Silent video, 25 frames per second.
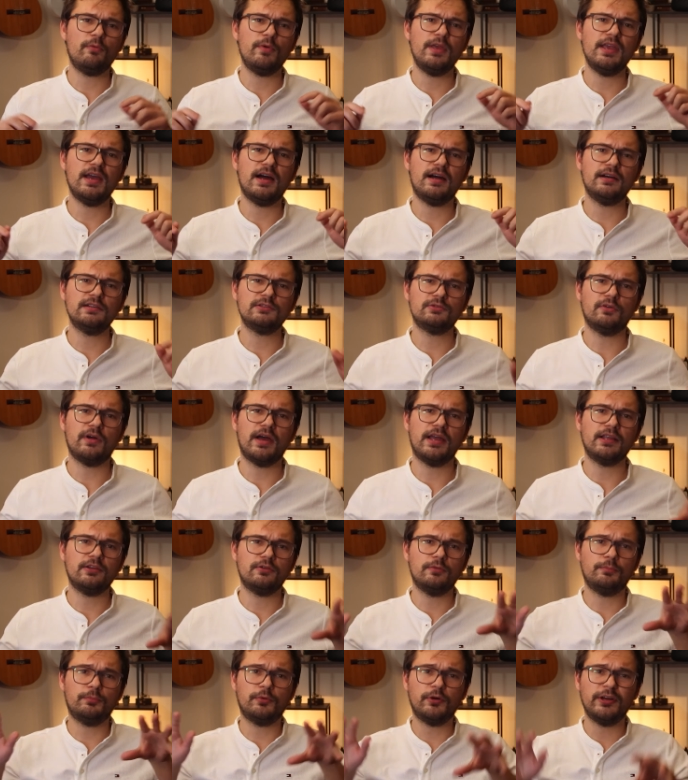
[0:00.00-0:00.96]
where we are
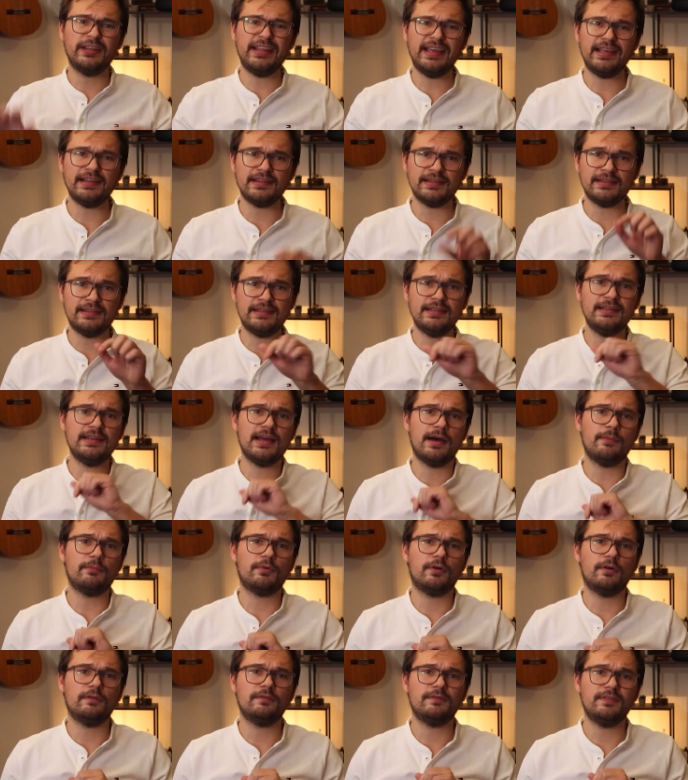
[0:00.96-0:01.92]
trying to predict the
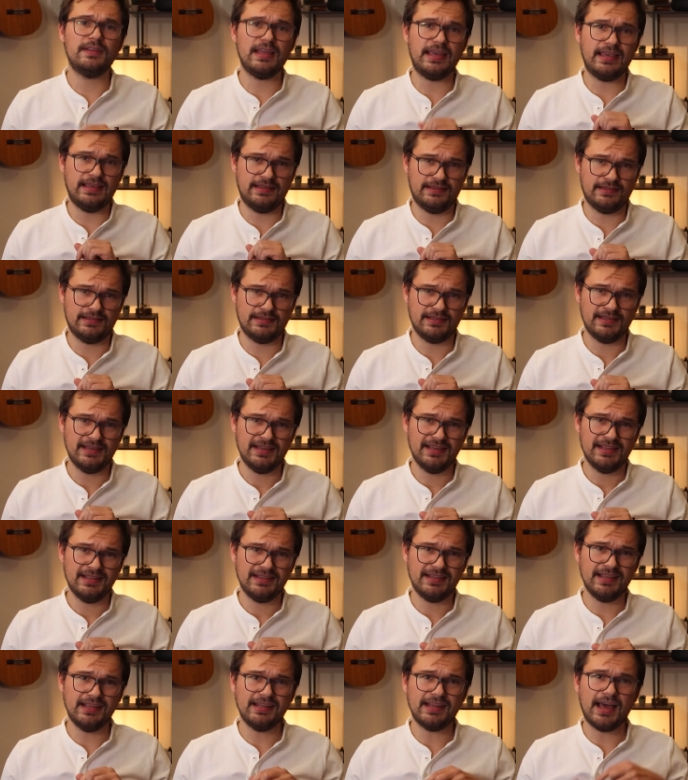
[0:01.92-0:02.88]
number of days
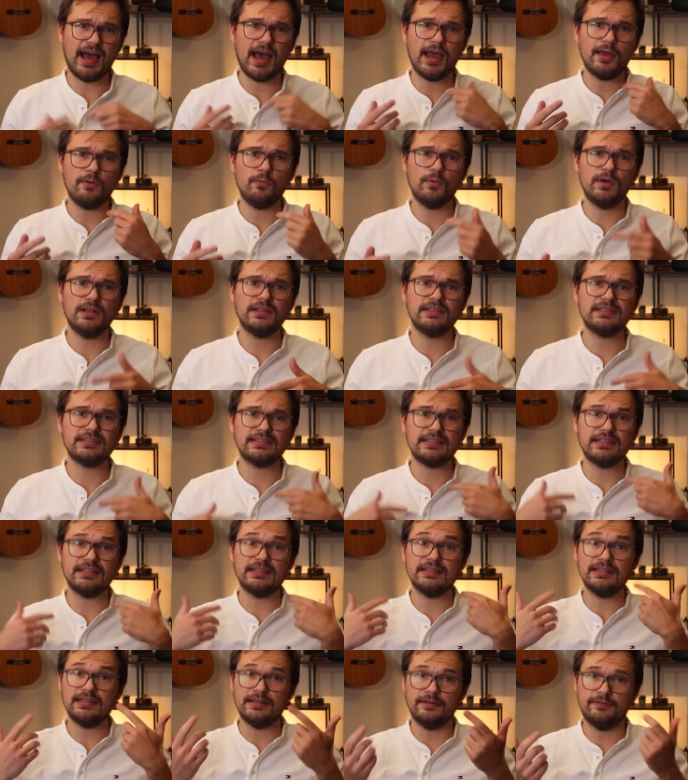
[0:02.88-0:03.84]
that I will
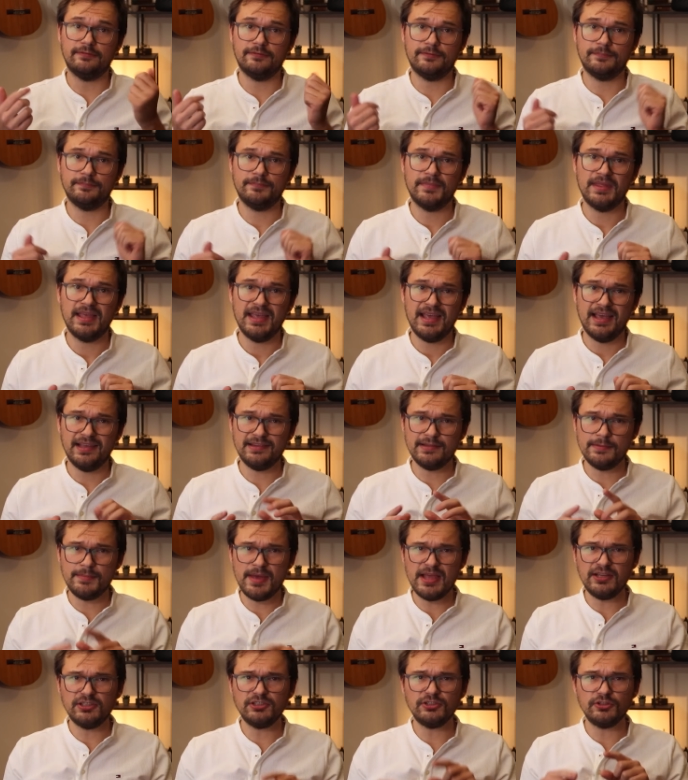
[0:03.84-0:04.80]
still live. As I